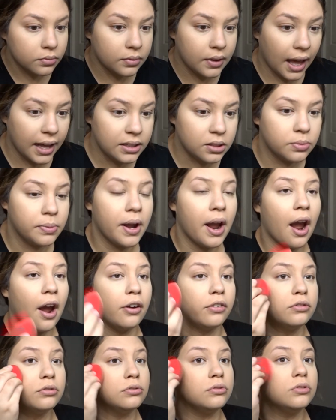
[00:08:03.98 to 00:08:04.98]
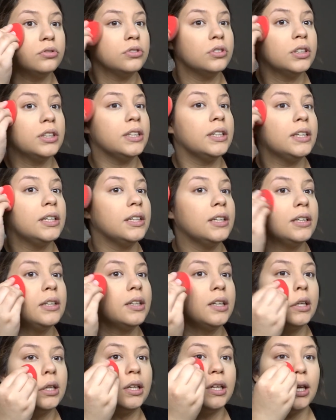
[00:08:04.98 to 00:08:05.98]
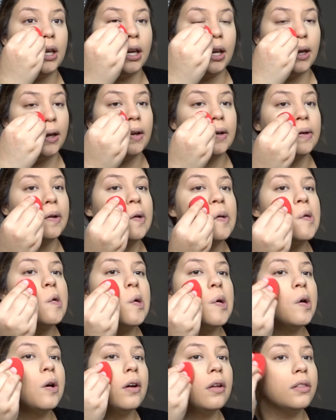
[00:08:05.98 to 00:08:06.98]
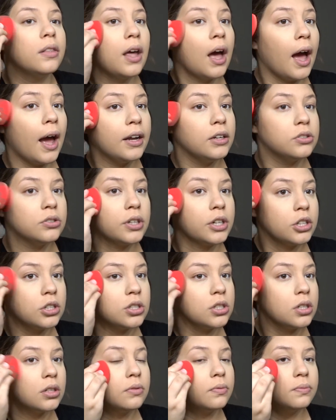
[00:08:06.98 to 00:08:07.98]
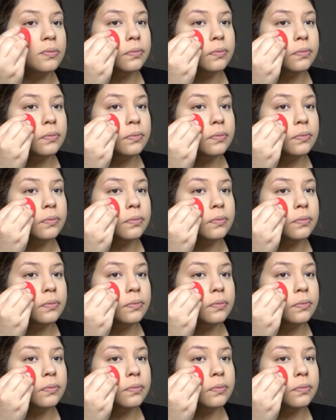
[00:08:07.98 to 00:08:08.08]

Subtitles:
that's where I really need the hydration.